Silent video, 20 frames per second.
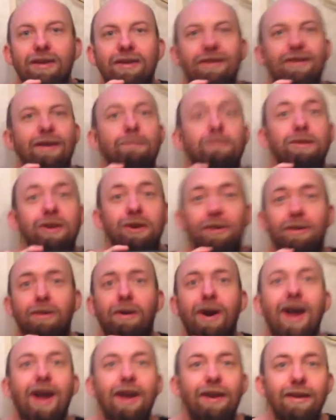something
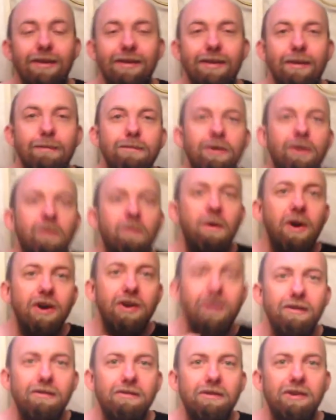great, something
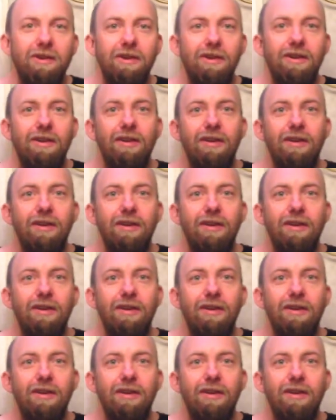wonderful.